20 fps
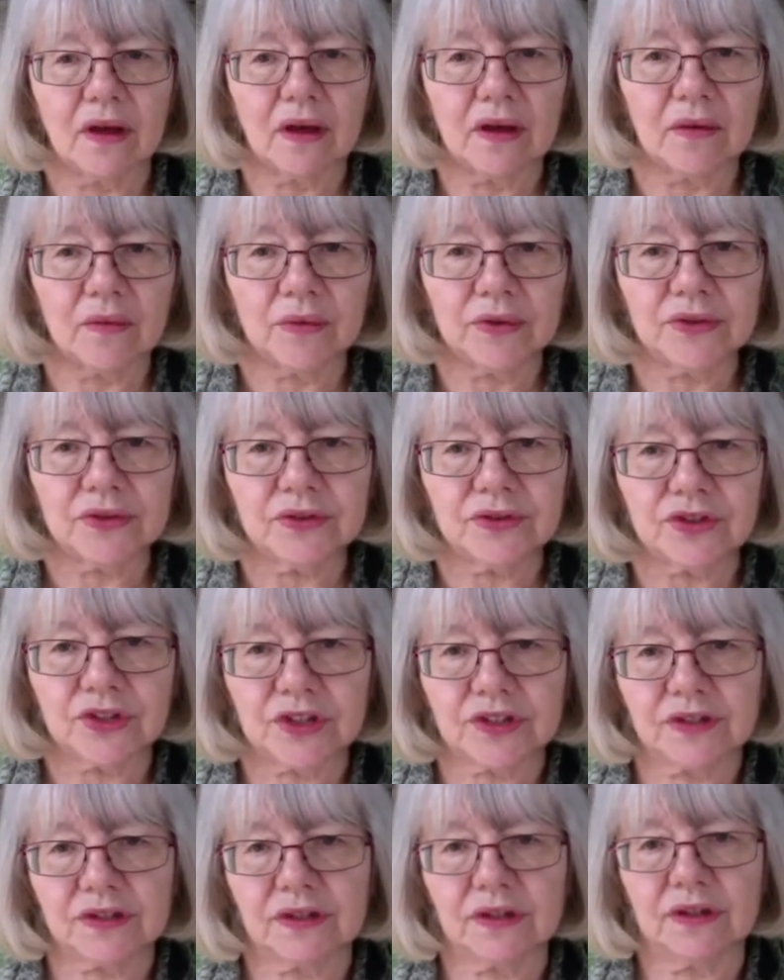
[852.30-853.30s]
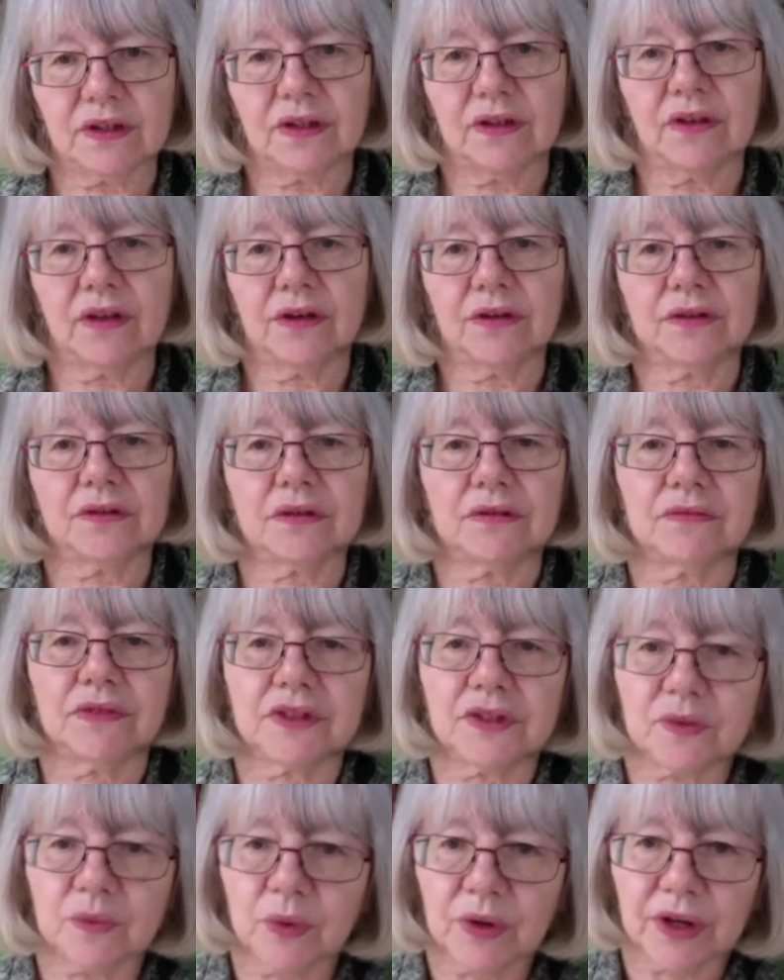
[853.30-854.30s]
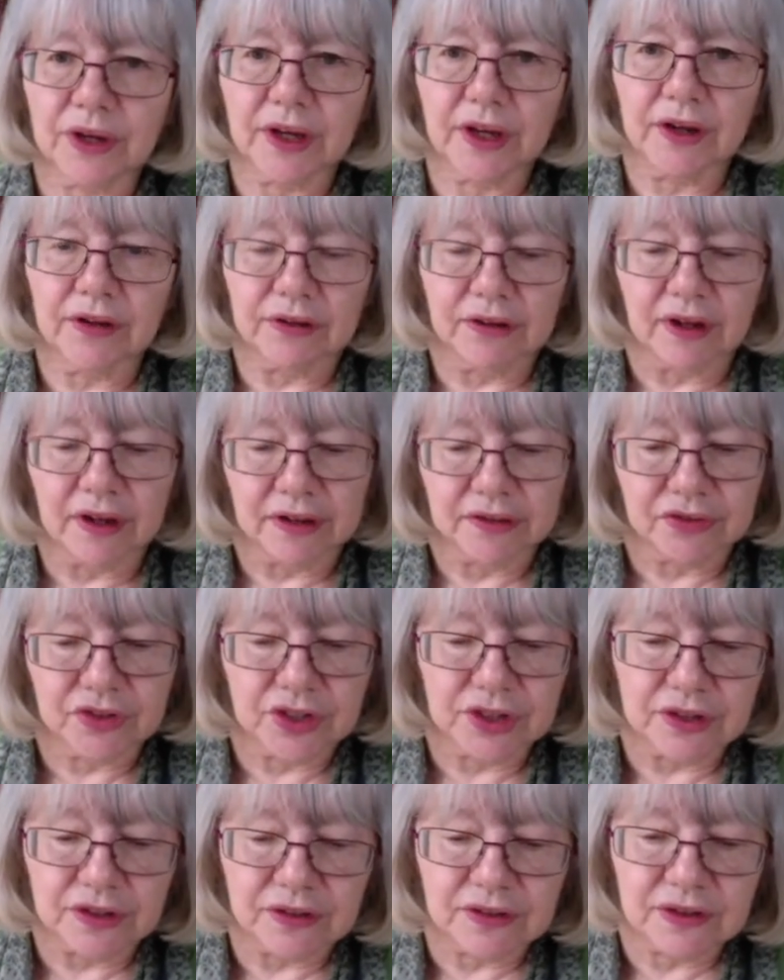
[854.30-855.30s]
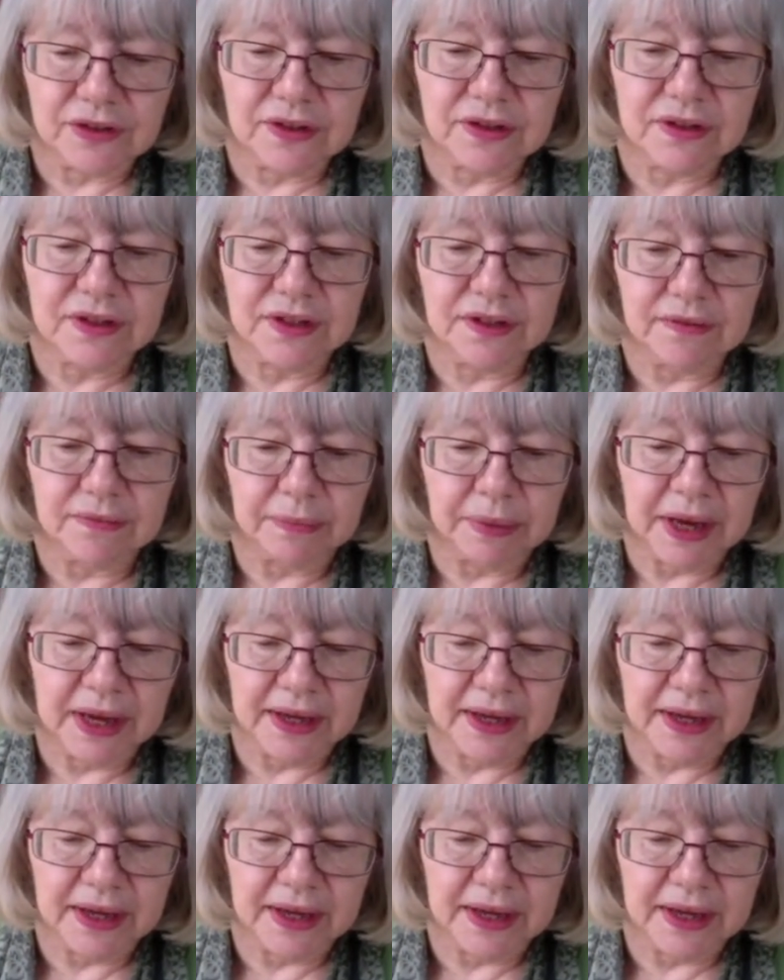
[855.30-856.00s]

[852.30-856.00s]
It wasn't just that those of us working on Life Chances didn't